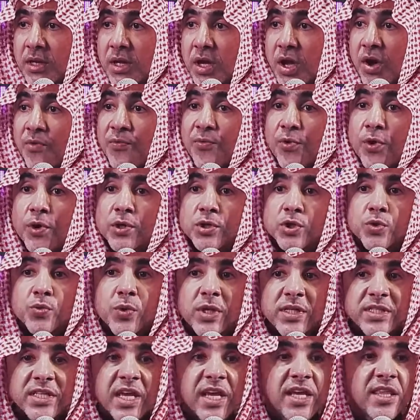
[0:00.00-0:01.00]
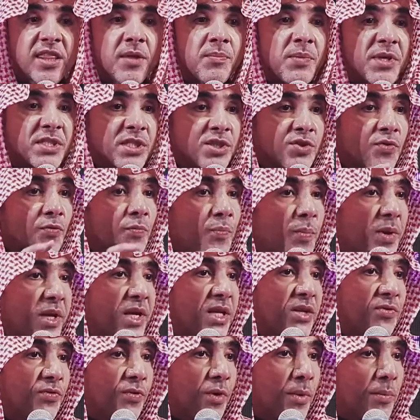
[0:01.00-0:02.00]
Of course, we'll take the best of
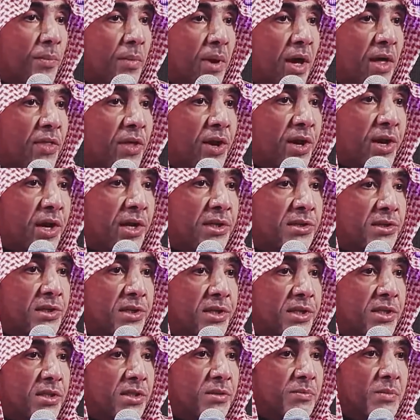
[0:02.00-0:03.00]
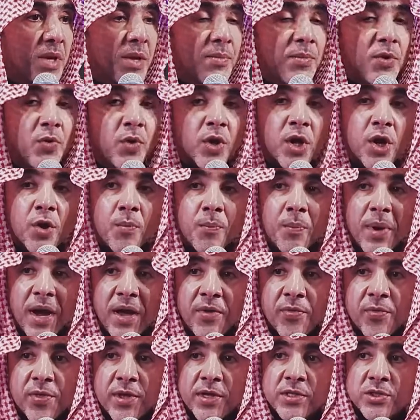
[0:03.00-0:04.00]
breed from other countries. Maybe we
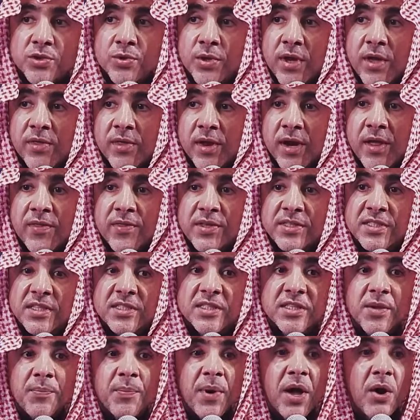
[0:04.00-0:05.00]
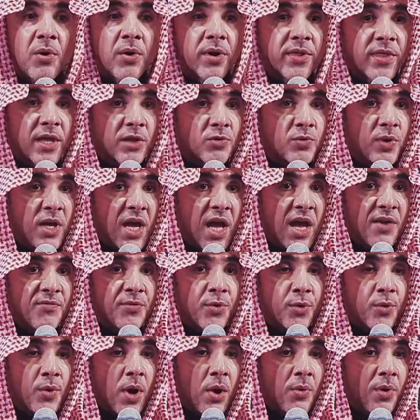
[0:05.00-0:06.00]
combine things together. And this is the power that we have
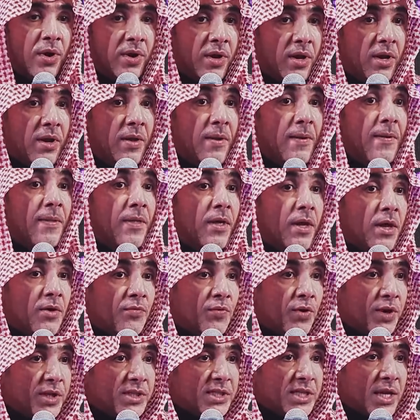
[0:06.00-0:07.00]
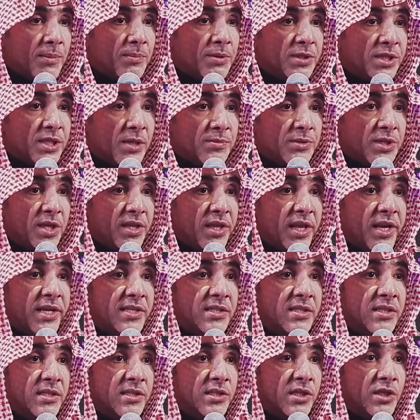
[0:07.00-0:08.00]
through our, for example, subsidiary
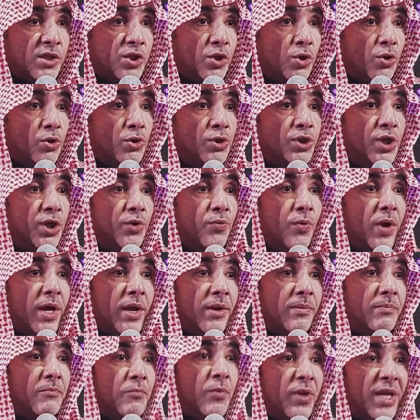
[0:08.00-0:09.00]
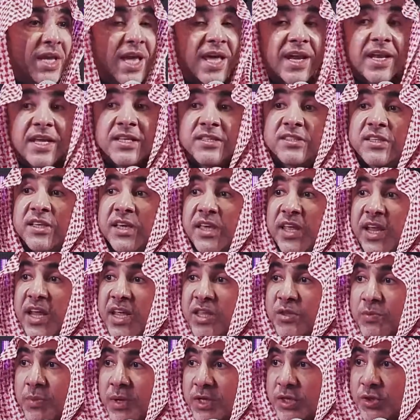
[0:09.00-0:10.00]
STC solution, where we can
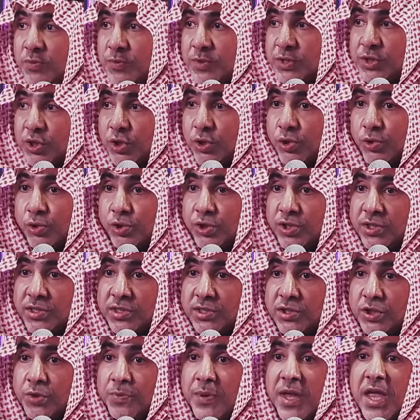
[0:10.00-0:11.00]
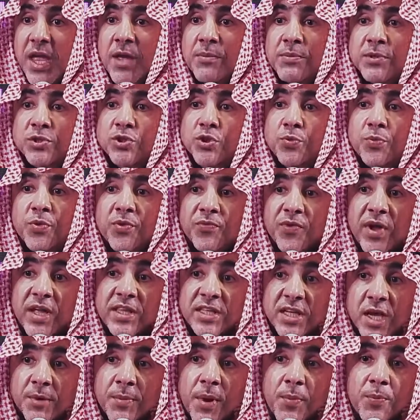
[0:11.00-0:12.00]
integrate multiple solutions to be able to
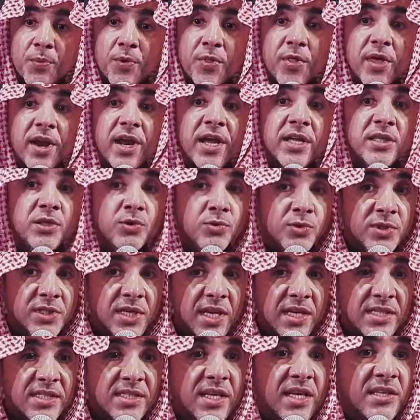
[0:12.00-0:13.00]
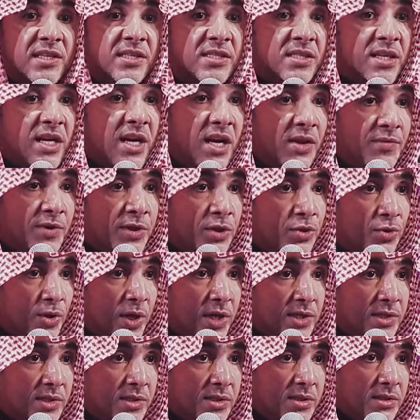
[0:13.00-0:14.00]
come up with the right use case that is relevant to
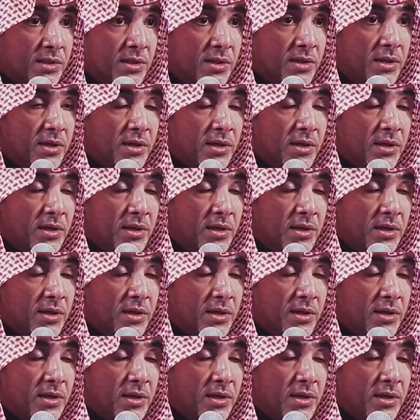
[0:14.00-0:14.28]
us.